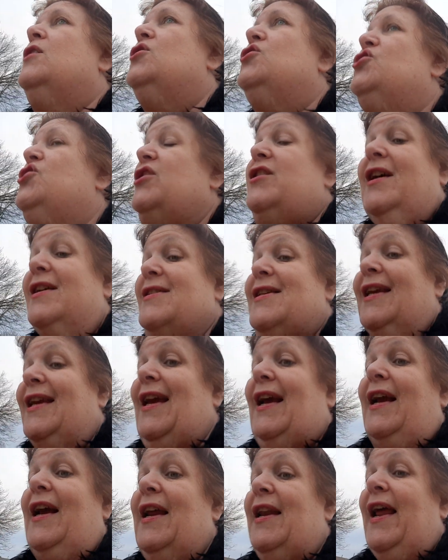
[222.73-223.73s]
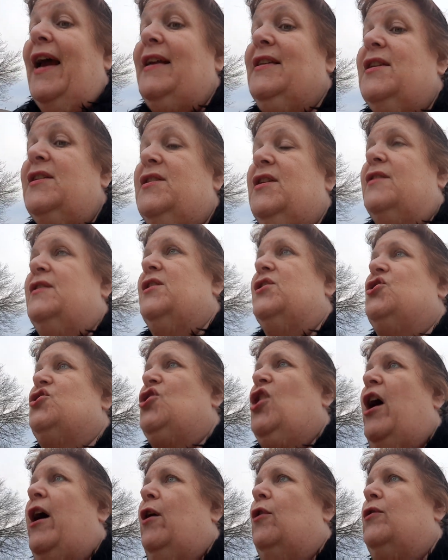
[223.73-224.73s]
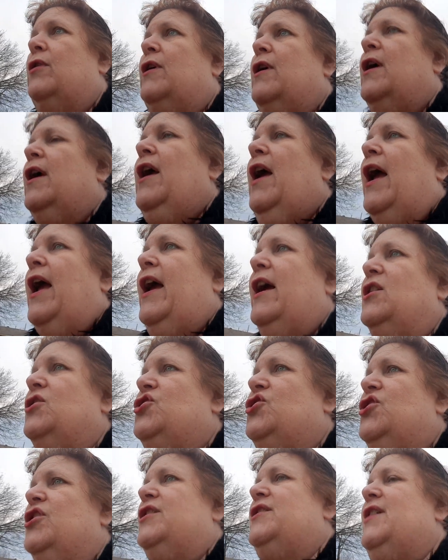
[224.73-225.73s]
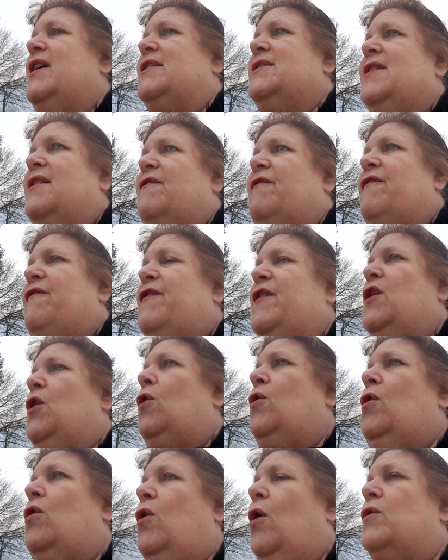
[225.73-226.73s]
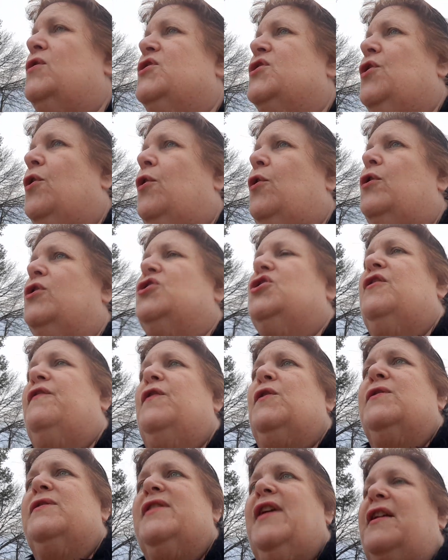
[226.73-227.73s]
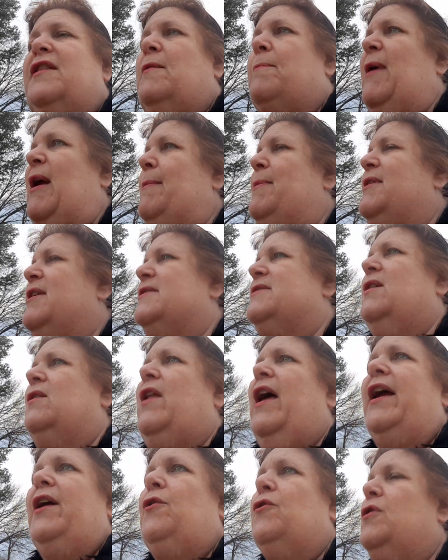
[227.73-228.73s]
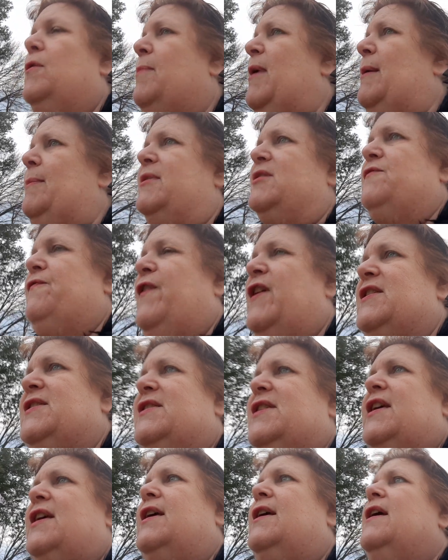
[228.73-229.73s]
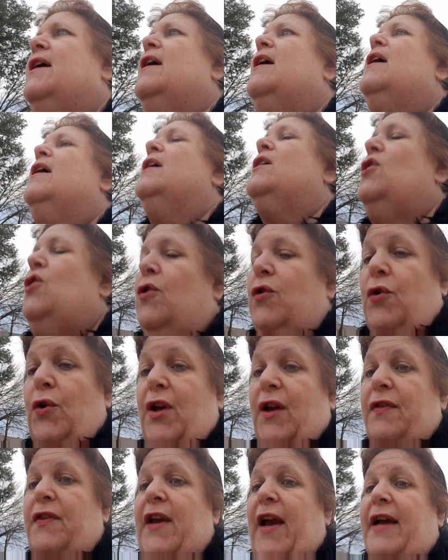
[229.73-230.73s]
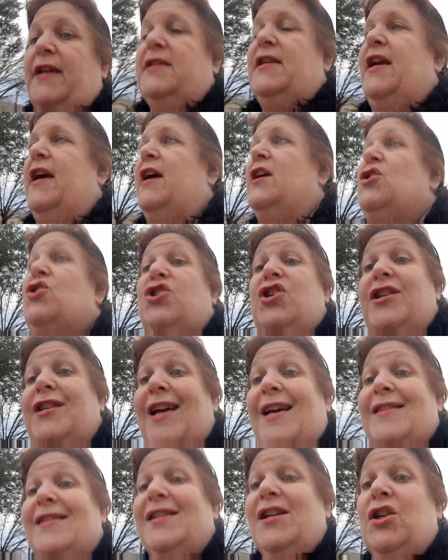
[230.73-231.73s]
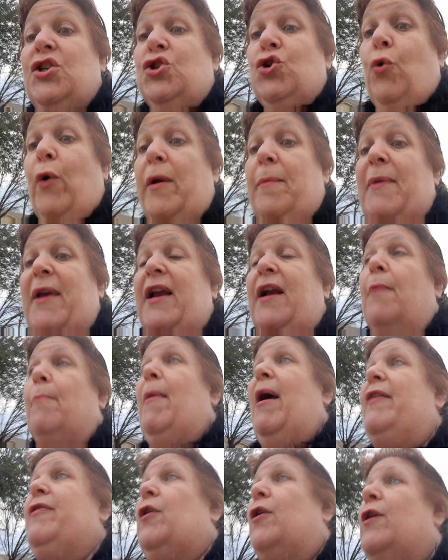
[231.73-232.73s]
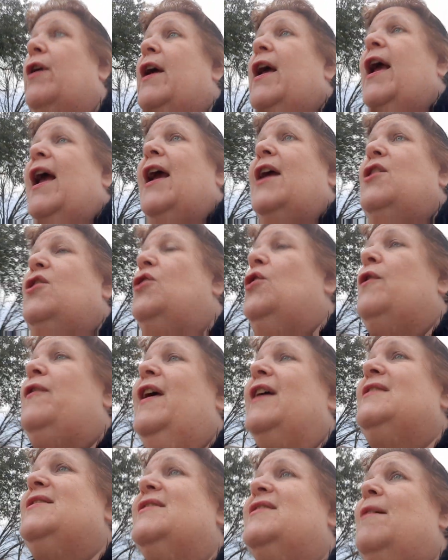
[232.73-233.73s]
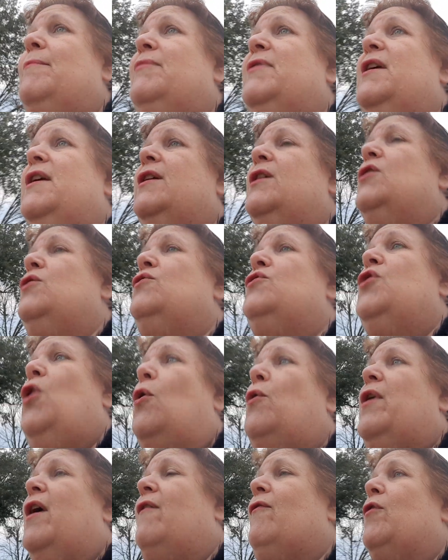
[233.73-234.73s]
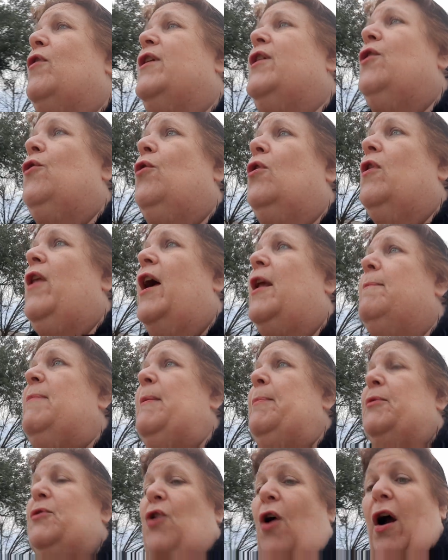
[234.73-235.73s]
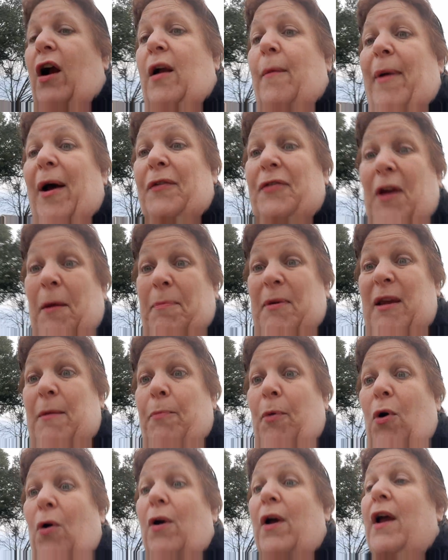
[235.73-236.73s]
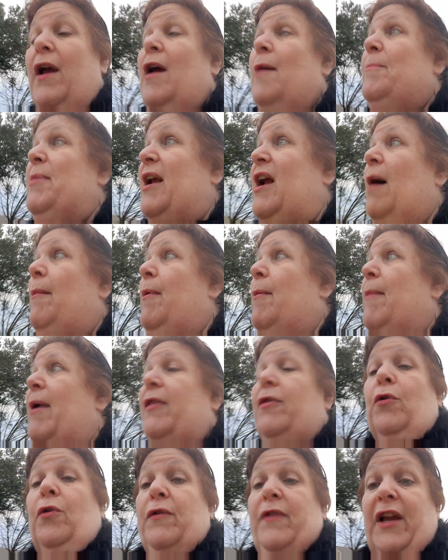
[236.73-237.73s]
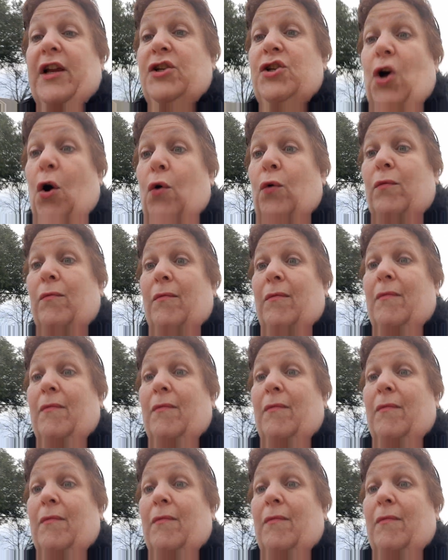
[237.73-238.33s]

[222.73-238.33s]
she doesn't get connected to this child and she doesn't feel close to her and she feels like the baby doesn't like her. The baby's fussy. You know, you get the idea. And she doesn't enjoy being a mother. And you know, that's something you don't ever hear a lot of people talk about, that people become a mother and they don't